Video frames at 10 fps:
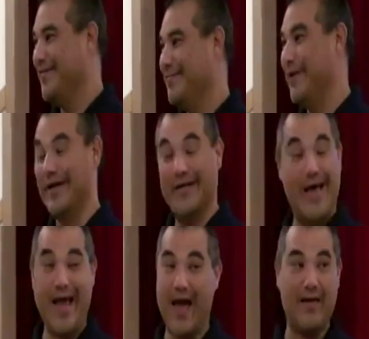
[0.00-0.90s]
because
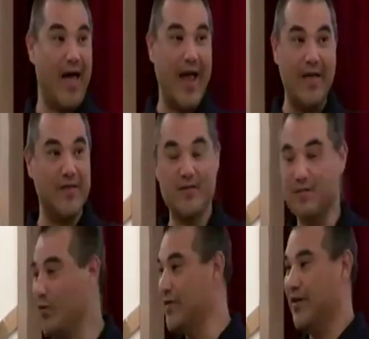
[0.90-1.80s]
I got I got these
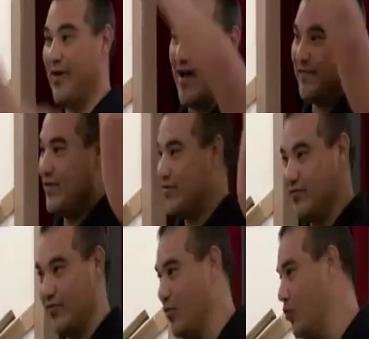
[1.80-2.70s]
multi-grafted
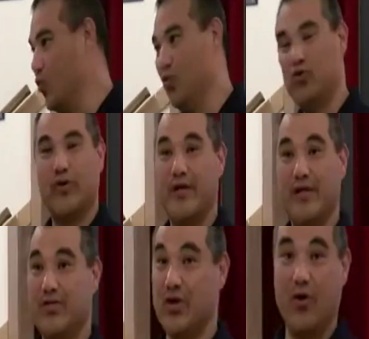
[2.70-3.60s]
cool
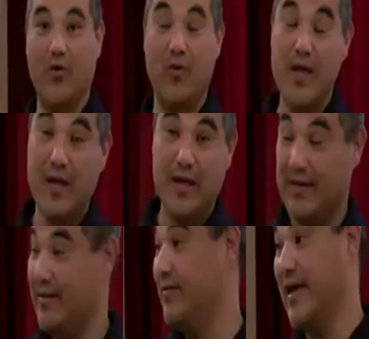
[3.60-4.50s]
trees. So
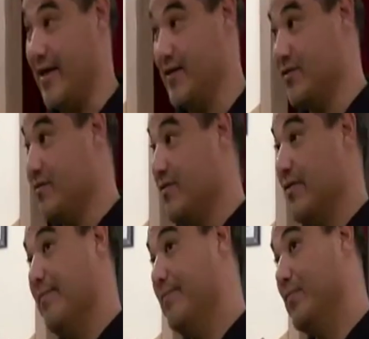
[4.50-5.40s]
yes,
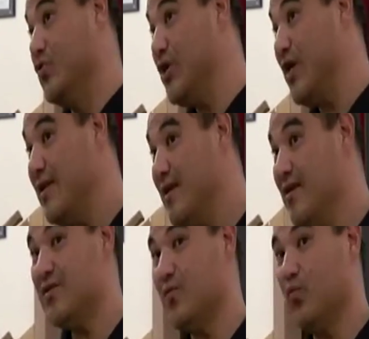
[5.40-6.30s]

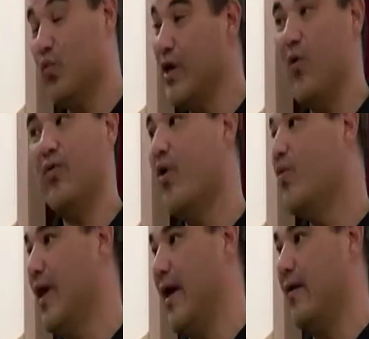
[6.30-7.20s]
Eugenias, we don't know
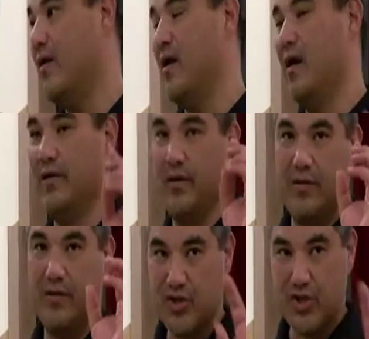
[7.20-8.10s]
yet.
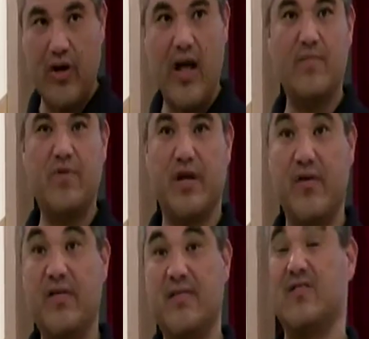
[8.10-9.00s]
Suriname
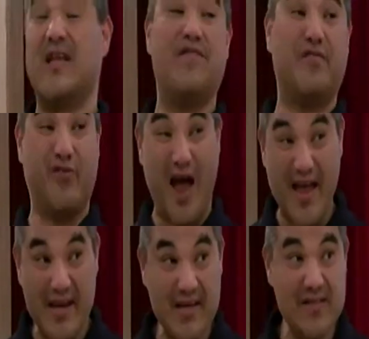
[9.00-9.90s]
cherries, there's now
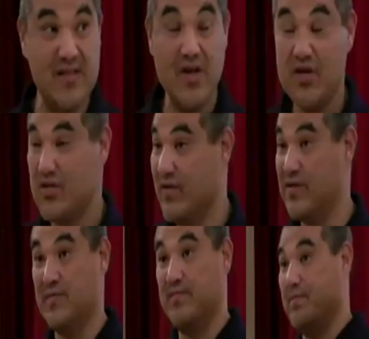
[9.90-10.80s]
varieties. So there's
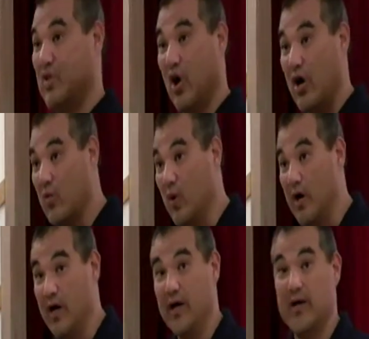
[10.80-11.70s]
a dark
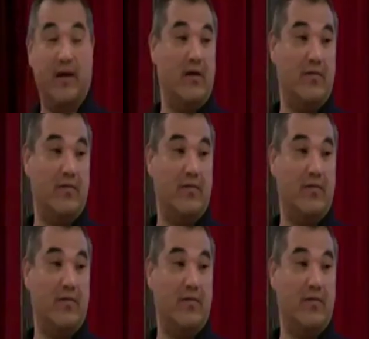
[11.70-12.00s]
one and a